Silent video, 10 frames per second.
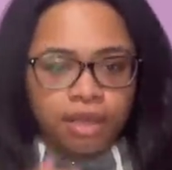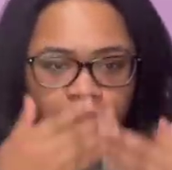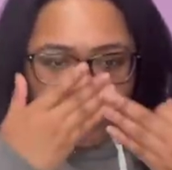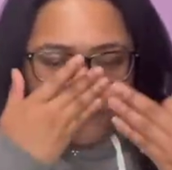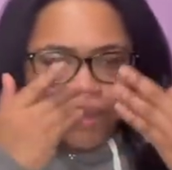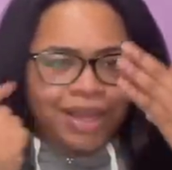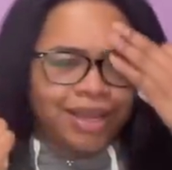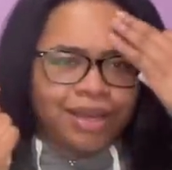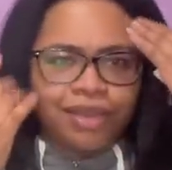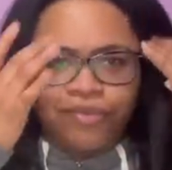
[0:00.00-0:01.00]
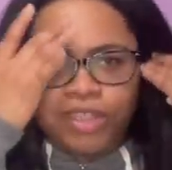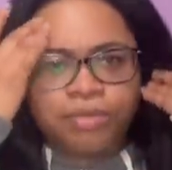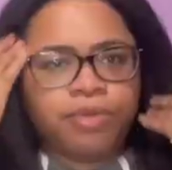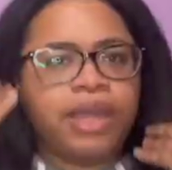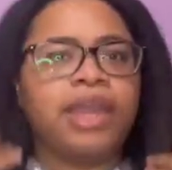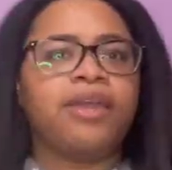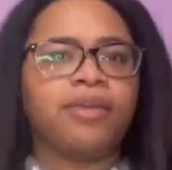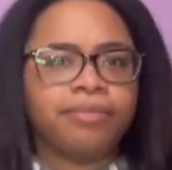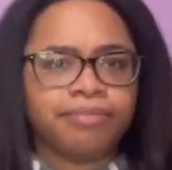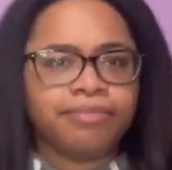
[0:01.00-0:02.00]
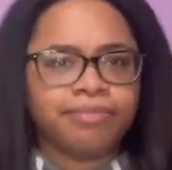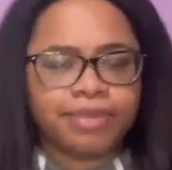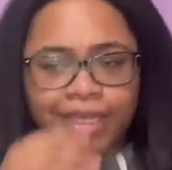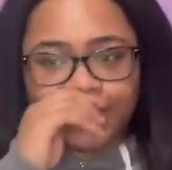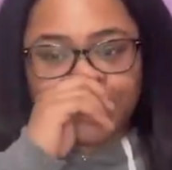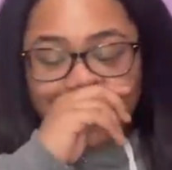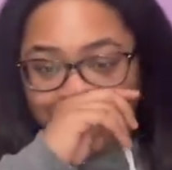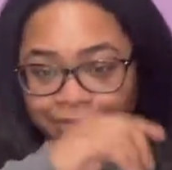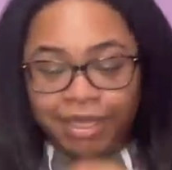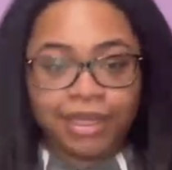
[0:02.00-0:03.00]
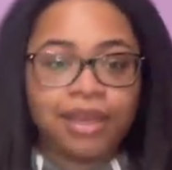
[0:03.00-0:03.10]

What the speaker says: I'm fighting an invisible hair. Please excuse me.